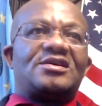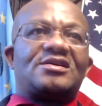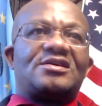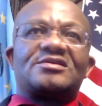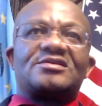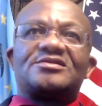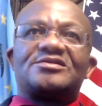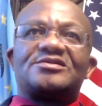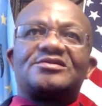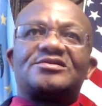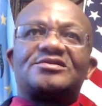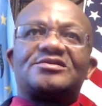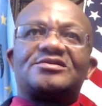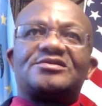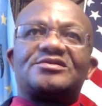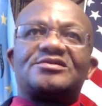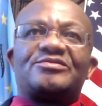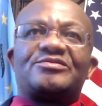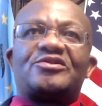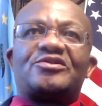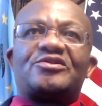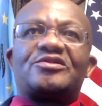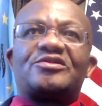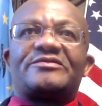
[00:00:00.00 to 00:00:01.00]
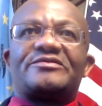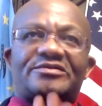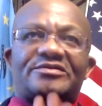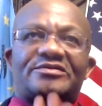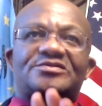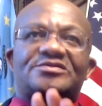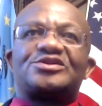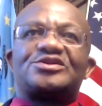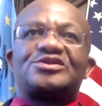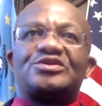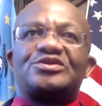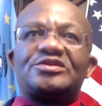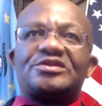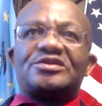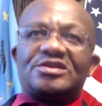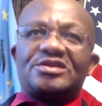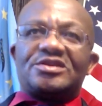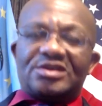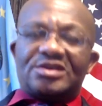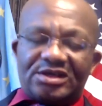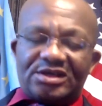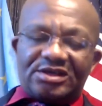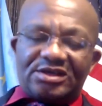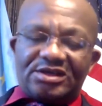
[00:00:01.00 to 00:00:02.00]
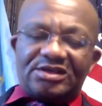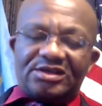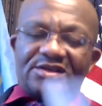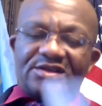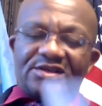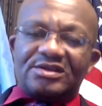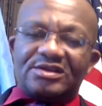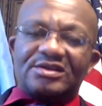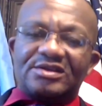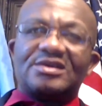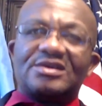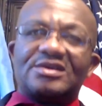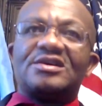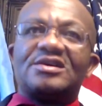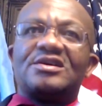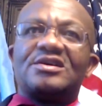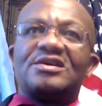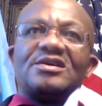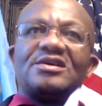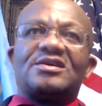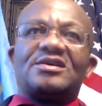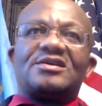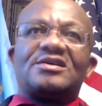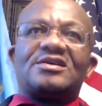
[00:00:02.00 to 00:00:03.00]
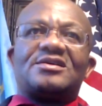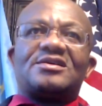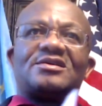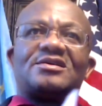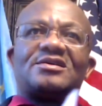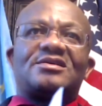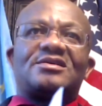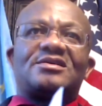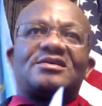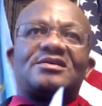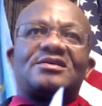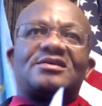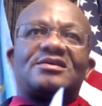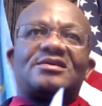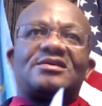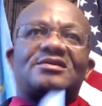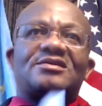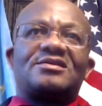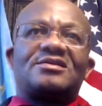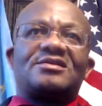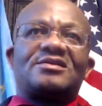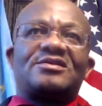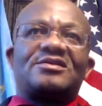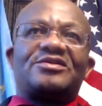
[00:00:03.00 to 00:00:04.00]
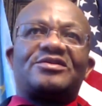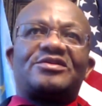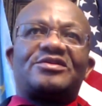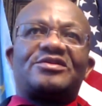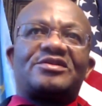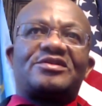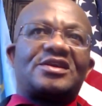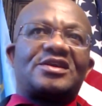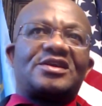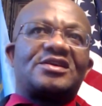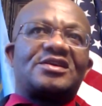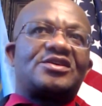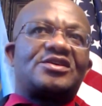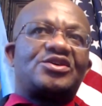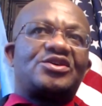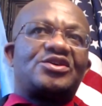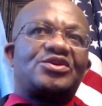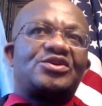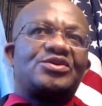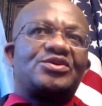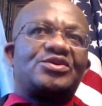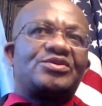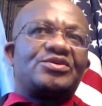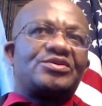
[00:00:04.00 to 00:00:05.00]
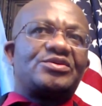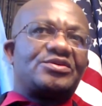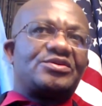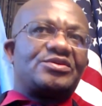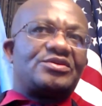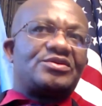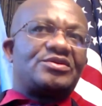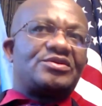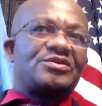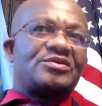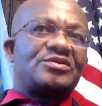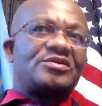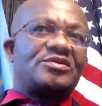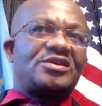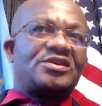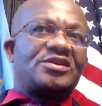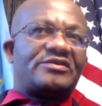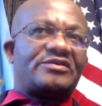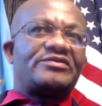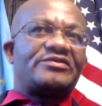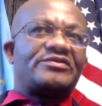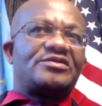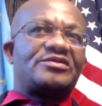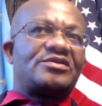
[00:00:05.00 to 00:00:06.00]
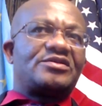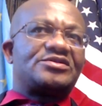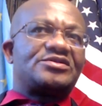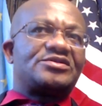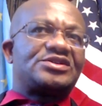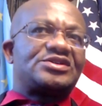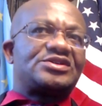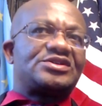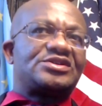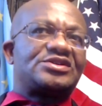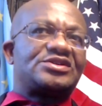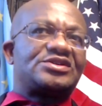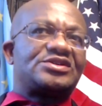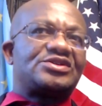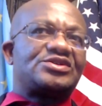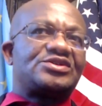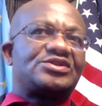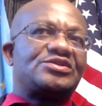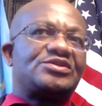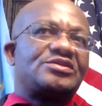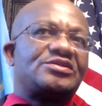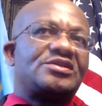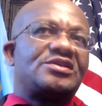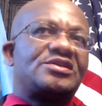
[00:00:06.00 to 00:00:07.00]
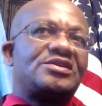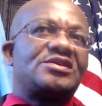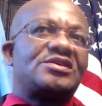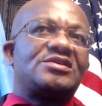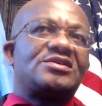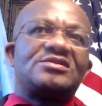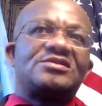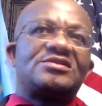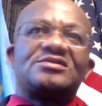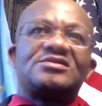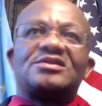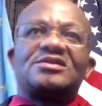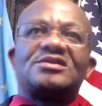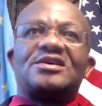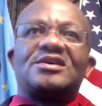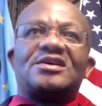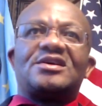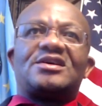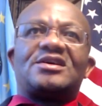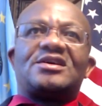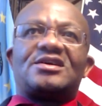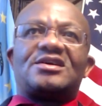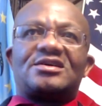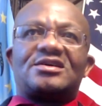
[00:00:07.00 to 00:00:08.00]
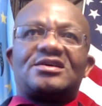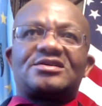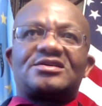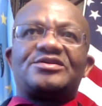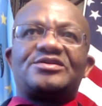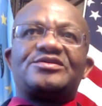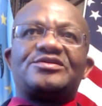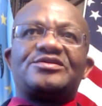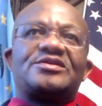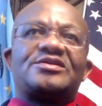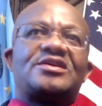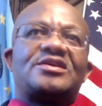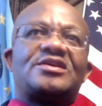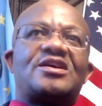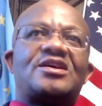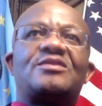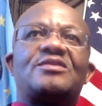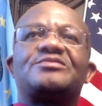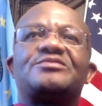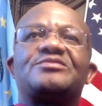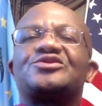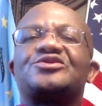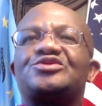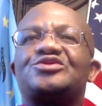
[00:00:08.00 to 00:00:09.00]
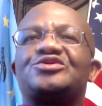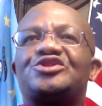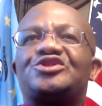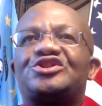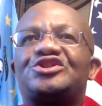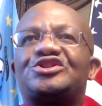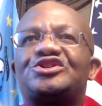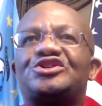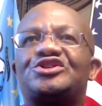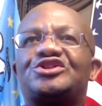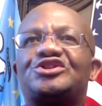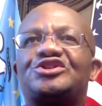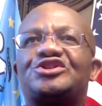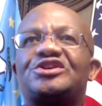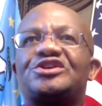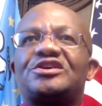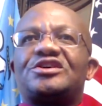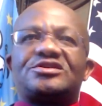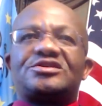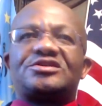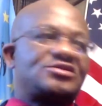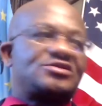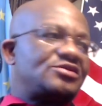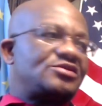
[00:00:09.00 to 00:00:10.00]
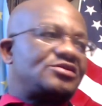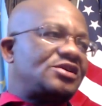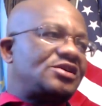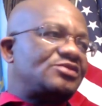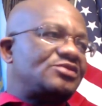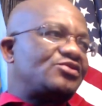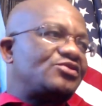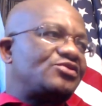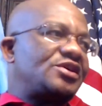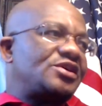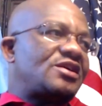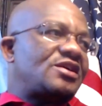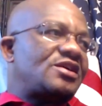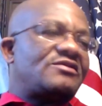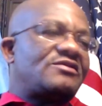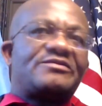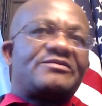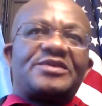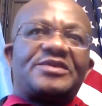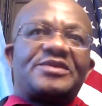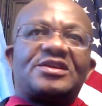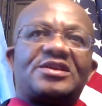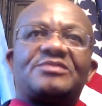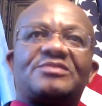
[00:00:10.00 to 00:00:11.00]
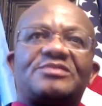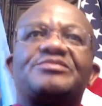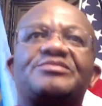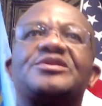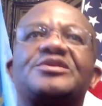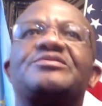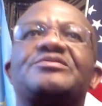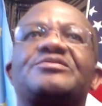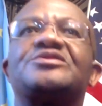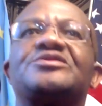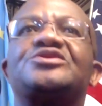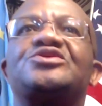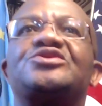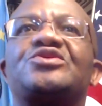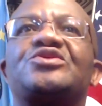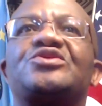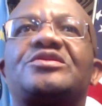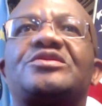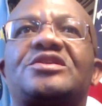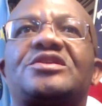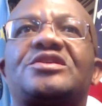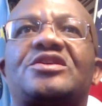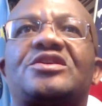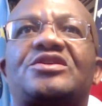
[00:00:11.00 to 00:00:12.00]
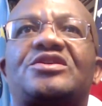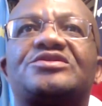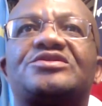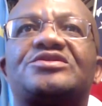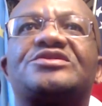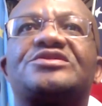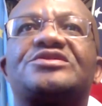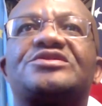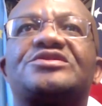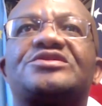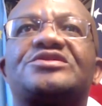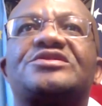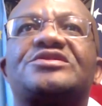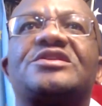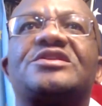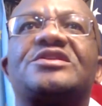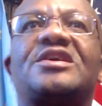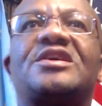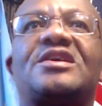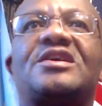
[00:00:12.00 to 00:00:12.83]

Good morning for tuning in, and thank you. If you just tune in, could you help to share so that we have many people joining us?